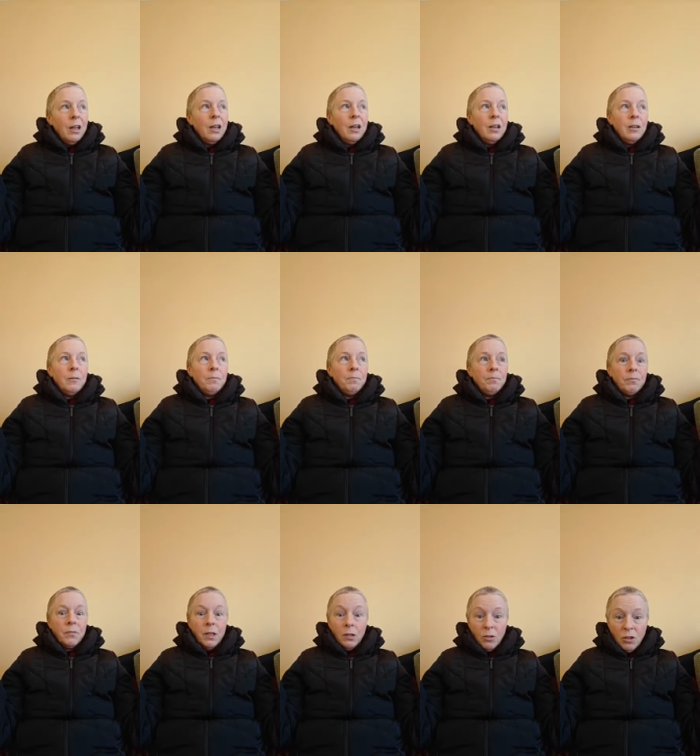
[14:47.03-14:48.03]

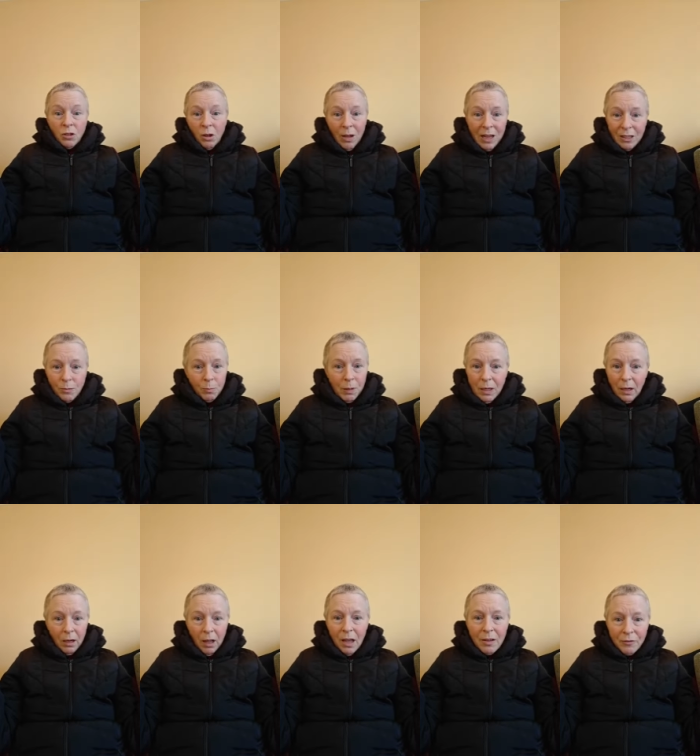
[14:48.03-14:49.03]
because, it hasn't been
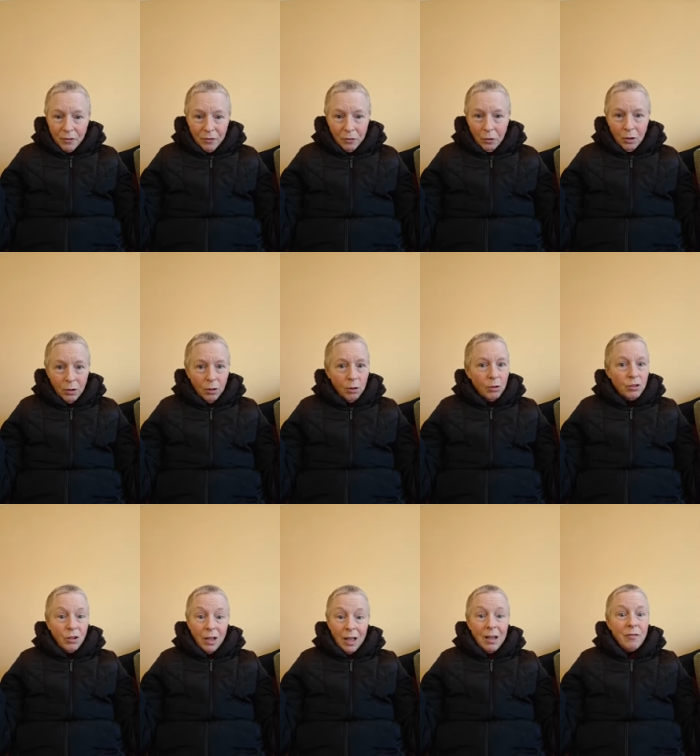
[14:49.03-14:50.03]
alive for very long,
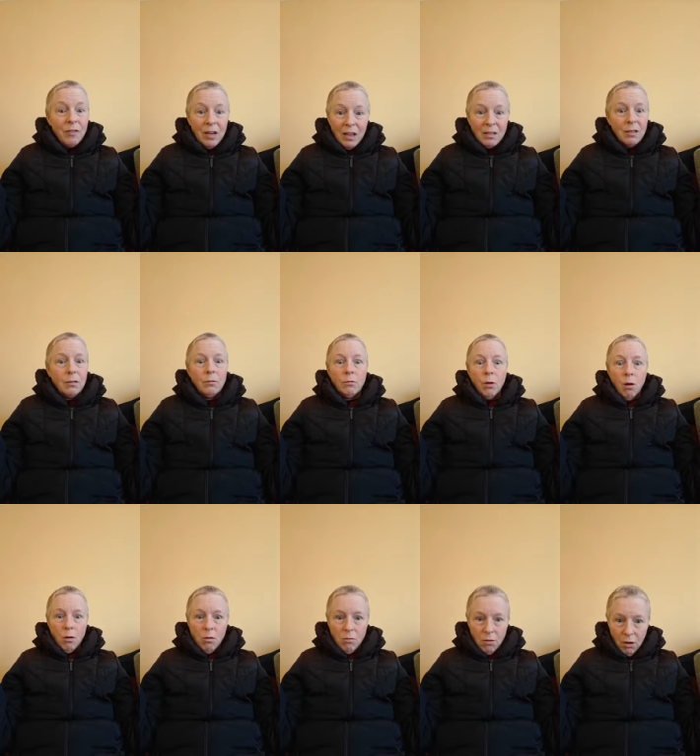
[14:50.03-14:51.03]
so half an hour is a
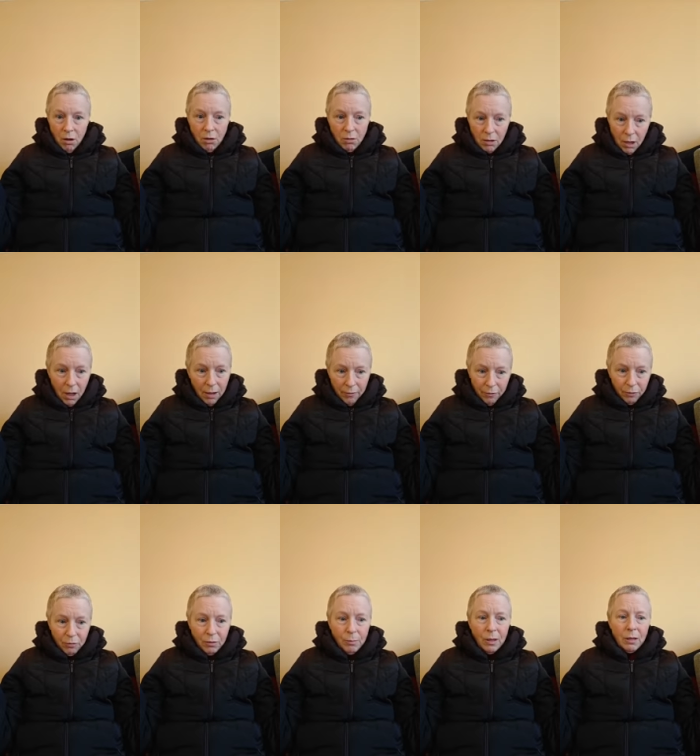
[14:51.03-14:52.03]
long, long time for a
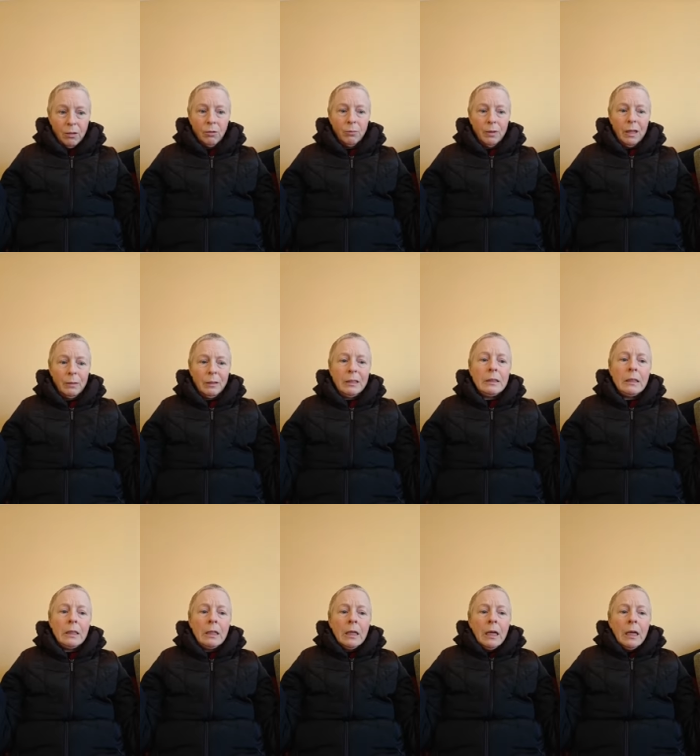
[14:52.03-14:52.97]
3-month-old baby.